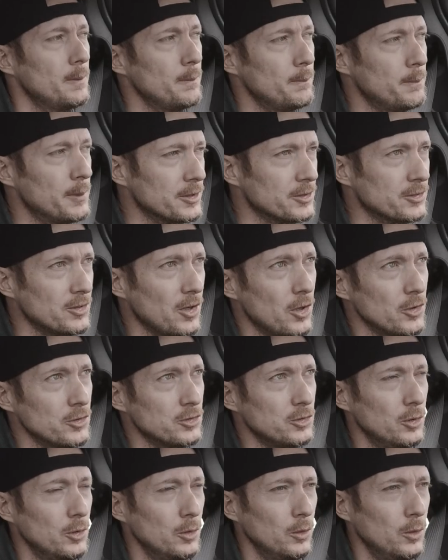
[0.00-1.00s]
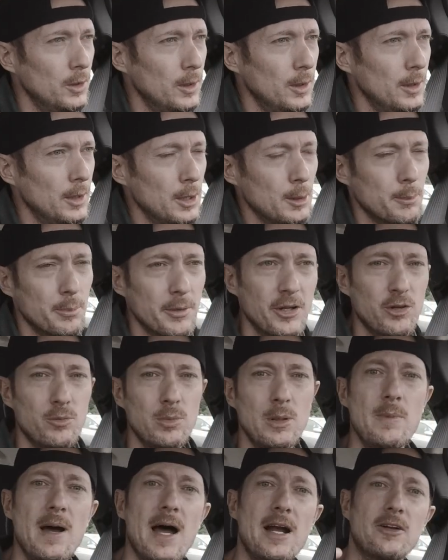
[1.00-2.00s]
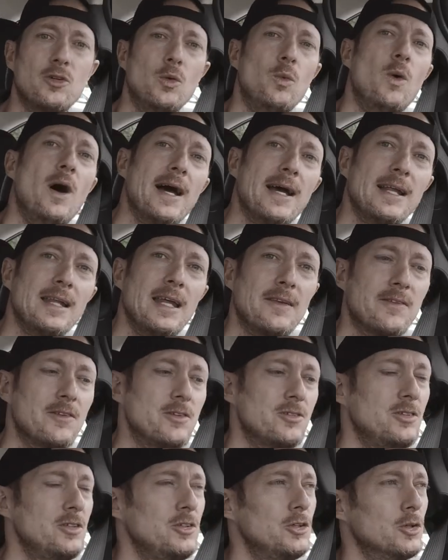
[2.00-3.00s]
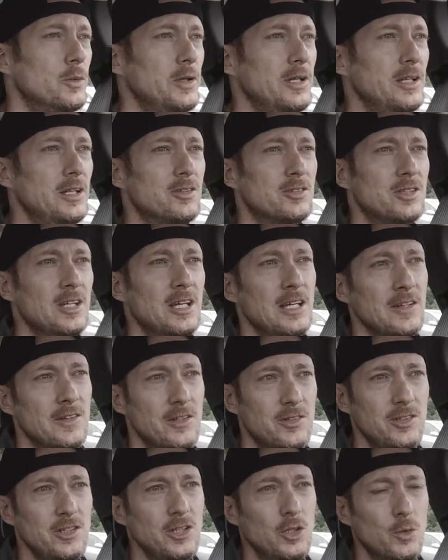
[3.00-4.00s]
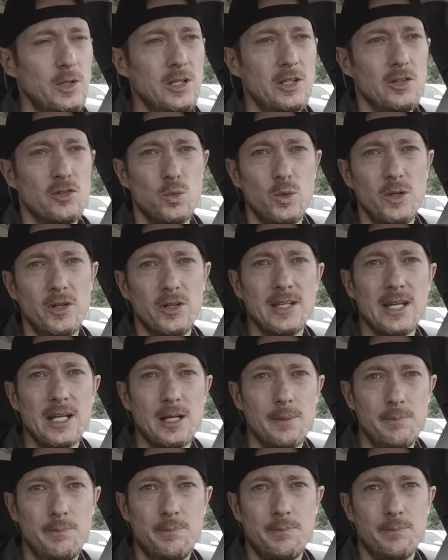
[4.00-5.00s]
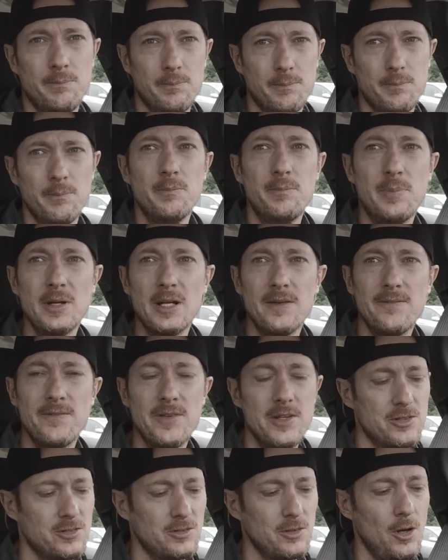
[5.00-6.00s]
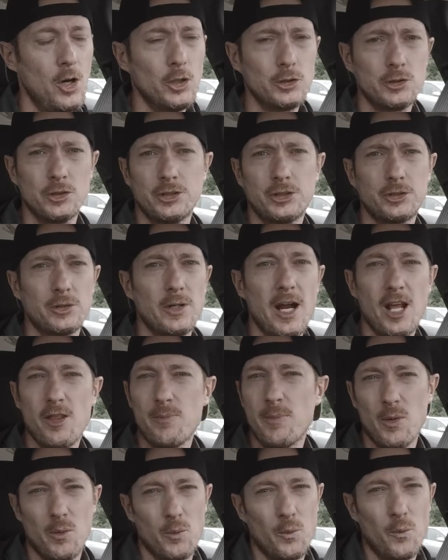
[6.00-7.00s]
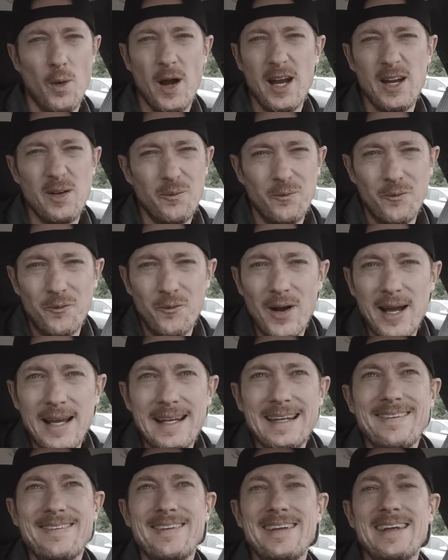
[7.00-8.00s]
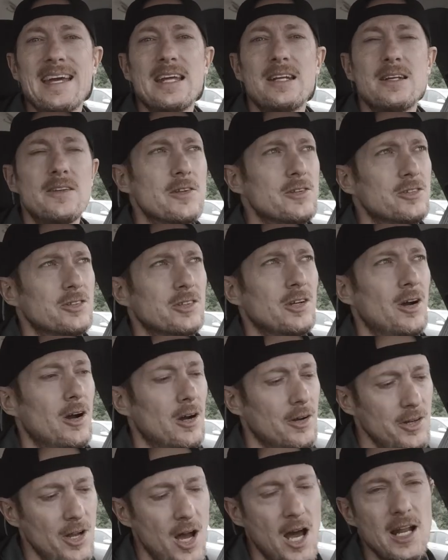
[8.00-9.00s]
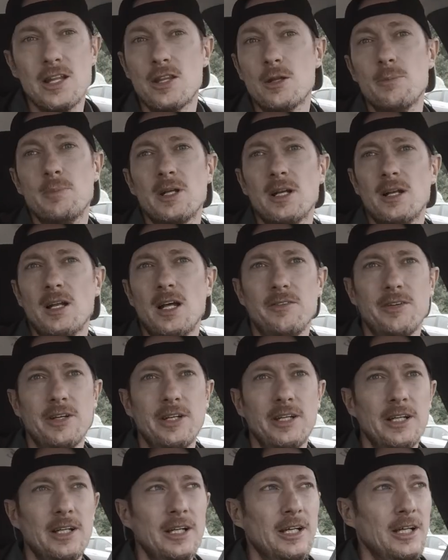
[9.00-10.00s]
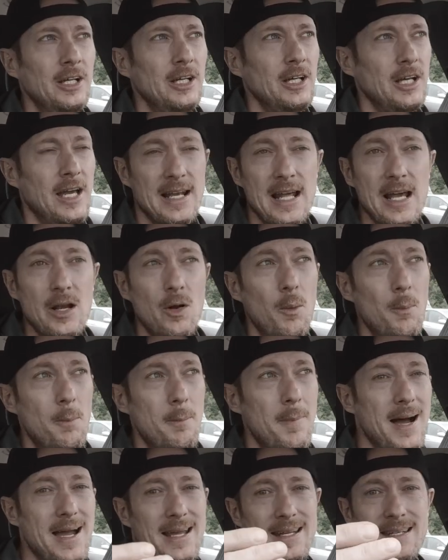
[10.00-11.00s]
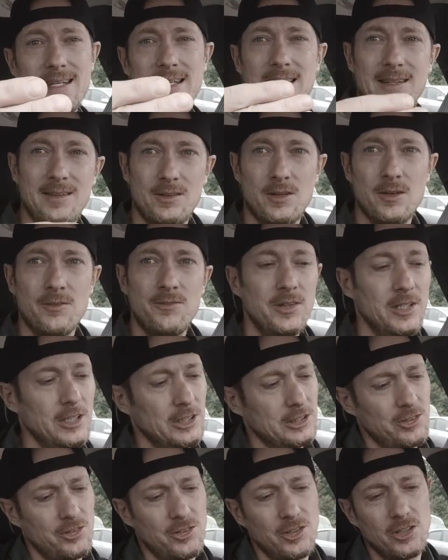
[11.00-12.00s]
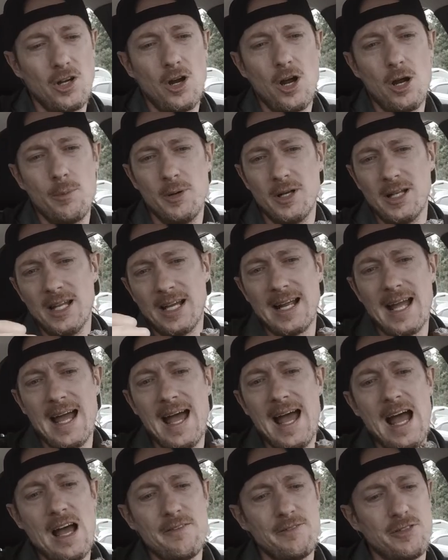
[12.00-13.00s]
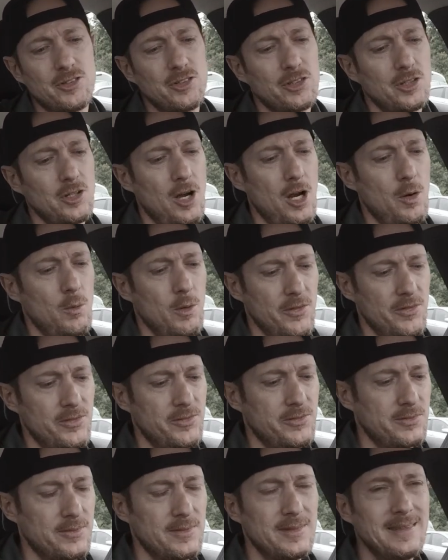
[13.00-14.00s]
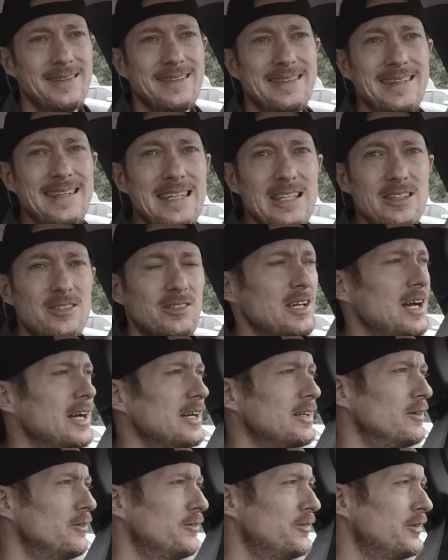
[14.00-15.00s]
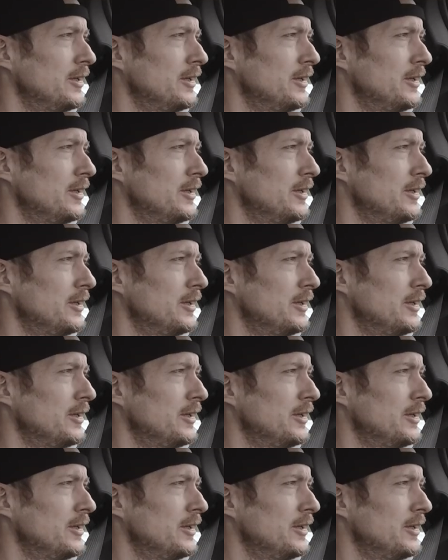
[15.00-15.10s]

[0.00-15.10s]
But it's also brings me back to why I like the Señoritas. The Señoritas will get a bit of this ultra strength, but right in the end of the cigar, not in the middle of it. And I don't mind it to finish a cigar, but like a half a cigar with these kind of